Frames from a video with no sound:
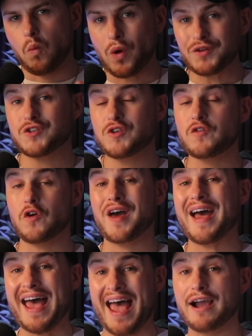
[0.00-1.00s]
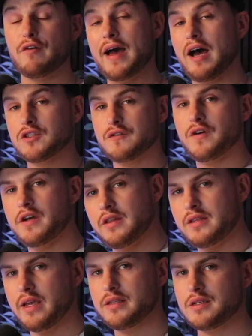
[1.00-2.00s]
Once you've got the hang of how to find the
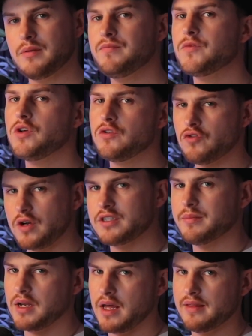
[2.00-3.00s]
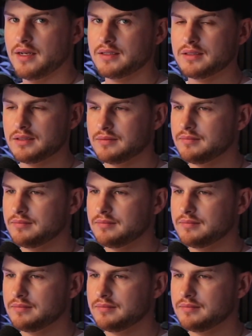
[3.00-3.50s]
data, you can try something like this.